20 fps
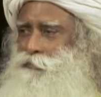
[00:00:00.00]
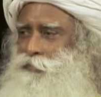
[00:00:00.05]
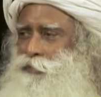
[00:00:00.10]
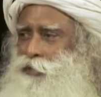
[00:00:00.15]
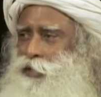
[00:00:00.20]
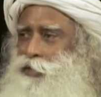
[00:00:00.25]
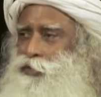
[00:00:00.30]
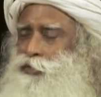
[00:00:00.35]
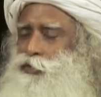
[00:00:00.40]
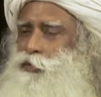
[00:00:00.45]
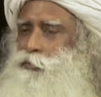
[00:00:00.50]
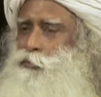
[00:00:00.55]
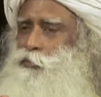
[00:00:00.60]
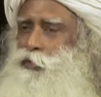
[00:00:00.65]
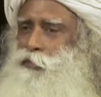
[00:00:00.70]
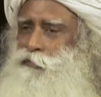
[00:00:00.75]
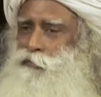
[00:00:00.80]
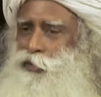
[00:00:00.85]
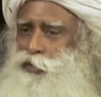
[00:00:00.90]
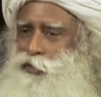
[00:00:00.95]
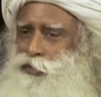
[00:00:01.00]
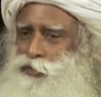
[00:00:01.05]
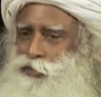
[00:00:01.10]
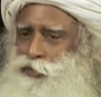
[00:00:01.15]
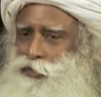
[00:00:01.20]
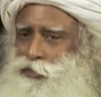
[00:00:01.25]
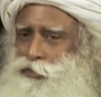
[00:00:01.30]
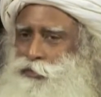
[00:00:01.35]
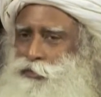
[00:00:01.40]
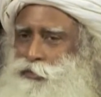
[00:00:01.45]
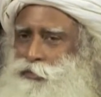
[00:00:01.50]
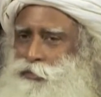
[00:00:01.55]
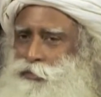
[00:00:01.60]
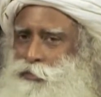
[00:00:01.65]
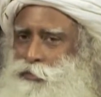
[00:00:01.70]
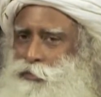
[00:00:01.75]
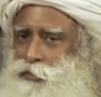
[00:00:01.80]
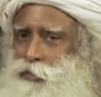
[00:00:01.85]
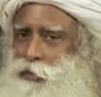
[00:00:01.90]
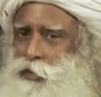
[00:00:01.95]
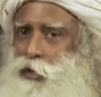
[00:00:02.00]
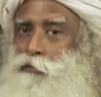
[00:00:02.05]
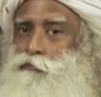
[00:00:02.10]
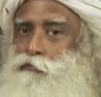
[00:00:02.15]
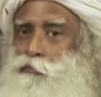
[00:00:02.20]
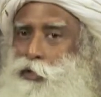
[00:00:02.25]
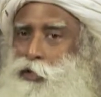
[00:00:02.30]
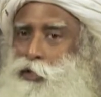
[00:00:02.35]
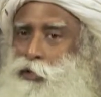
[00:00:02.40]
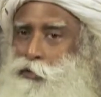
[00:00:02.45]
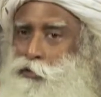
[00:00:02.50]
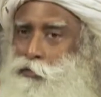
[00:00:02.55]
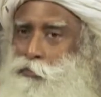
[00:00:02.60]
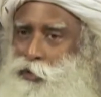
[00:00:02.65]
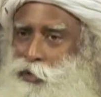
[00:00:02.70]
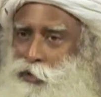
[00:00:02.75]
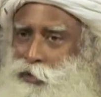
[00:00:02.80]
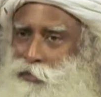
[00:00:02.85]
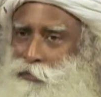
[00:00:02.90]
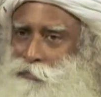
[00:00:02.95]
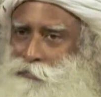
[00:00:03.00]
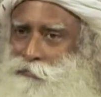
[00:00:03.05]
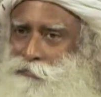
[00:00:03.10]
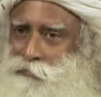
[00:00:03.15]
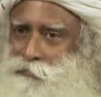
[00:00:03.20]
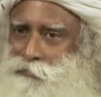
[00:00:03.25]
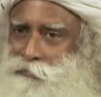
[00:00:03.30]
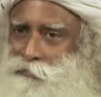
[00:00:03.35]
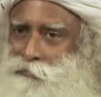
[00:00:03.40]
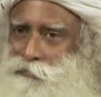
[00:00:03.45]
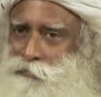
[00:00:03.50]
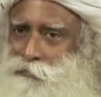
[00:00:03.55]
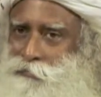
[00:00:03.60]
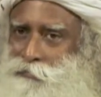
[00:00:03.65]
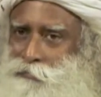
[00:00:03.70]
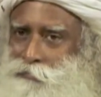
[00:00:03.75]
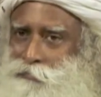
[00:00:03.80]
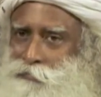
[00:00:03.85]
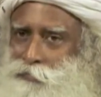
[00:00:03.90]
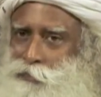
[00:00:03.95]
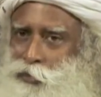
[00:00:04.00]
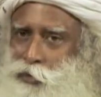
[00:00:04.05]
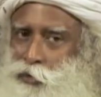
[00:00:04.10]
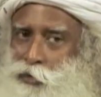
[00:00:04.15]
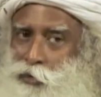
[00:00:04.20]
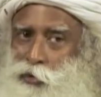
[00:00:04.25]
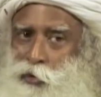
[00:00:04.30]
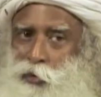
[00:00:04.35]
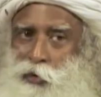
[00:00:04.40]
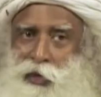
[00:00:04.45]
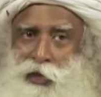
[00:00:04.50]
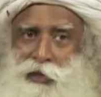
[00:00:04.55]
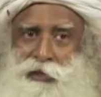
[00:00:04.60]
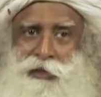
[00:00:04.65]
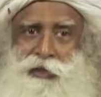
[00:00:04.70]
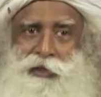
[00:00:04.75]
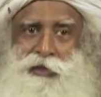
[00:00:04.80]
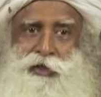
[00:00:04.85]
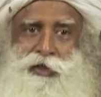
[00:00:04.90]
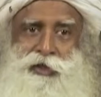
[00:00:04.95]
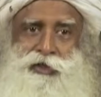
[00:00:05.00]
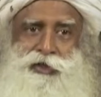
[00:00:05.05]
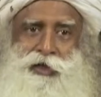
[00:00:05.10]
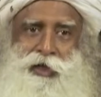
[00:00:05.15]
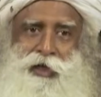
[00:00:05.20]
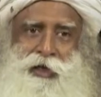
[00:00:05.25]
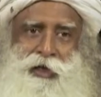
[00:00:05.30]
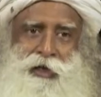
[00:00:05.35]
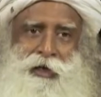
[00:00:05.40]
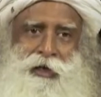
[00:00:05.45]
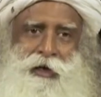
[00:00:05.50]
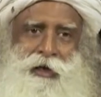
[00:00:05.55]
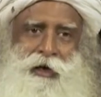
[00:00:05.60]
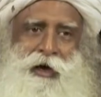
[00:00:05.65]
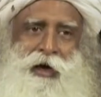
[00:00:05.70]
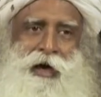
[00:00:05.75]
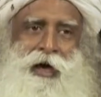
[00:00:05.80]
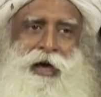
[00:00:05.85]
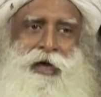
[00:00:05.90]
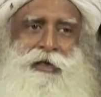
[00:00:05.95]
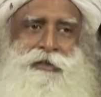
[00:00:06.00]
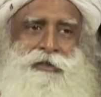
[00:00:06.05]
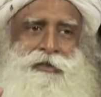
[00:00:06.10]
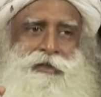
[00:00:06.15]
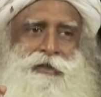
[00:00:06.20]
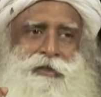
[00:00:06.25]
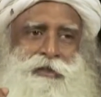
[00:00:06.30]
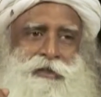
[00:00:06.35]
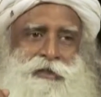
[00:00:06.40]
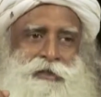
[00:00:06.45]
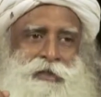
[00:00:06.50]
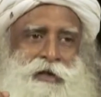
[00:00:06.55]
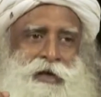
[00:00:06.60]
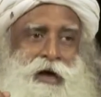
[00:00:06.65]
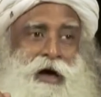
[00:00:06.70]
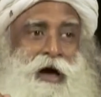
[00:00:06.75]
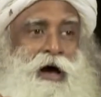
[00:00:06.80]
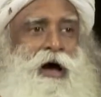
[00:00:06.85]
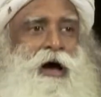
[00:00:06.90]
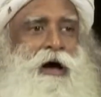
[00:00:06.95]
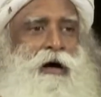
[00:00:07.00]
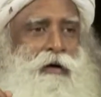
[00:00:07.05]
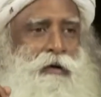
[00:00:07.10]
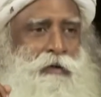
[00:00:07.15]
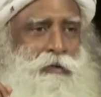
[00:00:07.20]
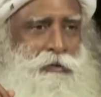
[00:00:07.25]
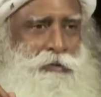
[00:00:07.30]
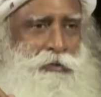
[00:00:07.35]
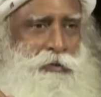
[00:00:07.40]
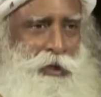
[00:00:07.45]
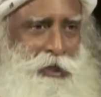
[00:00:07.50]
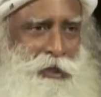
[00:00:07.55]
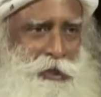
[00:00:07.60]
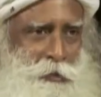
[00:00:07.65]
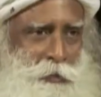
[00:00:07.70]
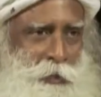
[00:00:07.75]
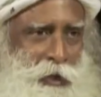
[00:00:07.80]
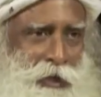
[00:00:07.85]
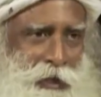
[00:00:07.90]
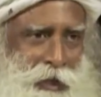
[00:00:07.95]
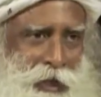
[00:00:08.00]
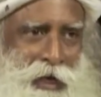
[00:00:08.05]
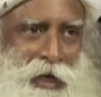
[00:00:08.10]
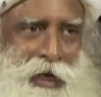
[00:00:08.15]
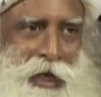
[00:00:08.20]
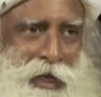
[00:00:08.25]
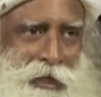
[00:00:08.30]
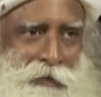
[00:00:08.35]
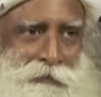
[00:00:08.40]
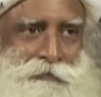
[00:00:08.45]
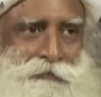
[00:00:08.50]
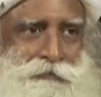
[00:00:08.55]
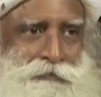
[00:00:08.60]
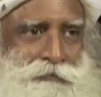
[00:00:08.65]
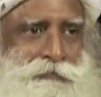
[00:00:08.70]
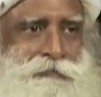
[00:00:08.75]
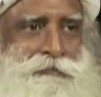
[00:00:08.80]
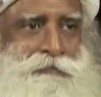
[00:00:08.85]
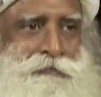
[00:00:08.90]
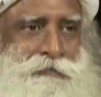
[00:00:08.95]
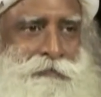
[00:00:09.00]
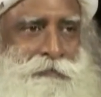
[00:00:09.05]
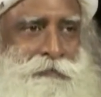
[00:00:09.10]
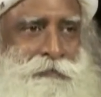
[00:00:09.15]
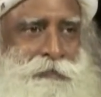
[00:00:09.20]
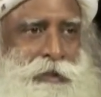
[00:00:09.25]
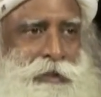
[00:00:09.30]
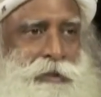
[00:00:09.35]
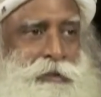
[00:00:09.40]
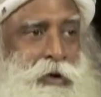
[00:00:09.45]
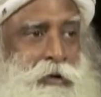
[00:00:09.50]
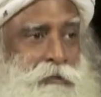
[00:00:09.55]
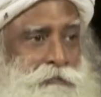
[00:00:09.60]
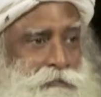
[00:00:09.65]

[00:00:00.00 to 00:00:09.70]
is the privilege of being human. No other creature has this how to expend their life. It's all